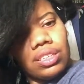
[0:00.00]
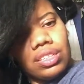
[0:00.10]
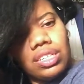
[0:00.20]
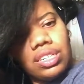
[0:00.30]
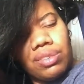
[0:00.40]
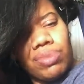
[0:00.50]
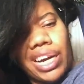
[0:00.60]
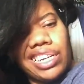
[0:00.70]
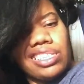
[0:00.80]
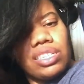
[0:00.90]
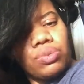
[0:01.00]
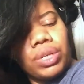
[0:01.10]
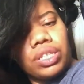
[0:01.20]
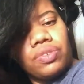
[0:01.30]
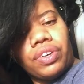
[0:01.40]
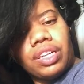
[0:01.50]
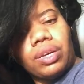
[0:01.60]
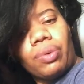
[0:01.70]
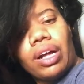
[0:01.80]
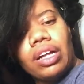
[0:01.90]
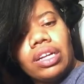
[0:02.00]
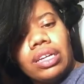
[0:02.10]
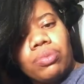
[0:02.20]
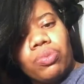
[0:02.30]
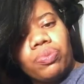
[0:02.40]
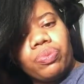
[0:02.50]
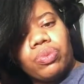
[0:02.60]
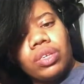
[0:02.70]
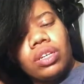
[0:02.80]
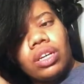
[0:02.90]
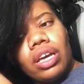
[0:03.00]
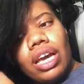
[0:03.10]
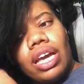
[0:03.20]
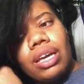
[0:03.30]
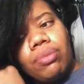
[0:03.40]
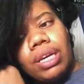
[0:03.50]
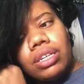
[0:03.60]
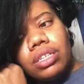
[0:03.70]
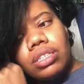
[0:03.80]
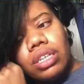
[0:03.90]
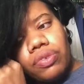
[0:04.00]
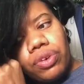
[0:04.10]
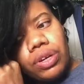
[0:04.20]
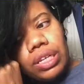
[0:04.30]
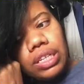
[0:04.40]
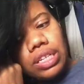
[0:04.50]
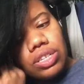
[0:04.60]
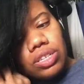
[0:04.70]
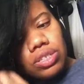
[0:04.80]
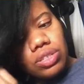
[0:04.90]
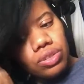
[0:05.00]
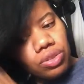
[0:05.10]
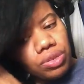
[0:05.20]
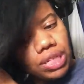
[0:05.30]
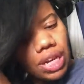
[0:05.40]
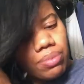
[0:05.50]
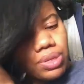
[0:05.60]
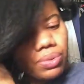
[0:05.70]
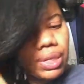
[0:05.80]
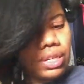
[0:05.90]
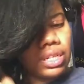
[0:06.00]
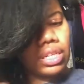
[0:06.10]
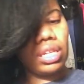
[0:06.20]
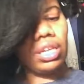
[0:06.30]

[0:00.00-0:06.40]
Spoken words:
Decent price, works fairly well. I'm aiming for at least 3 times a week.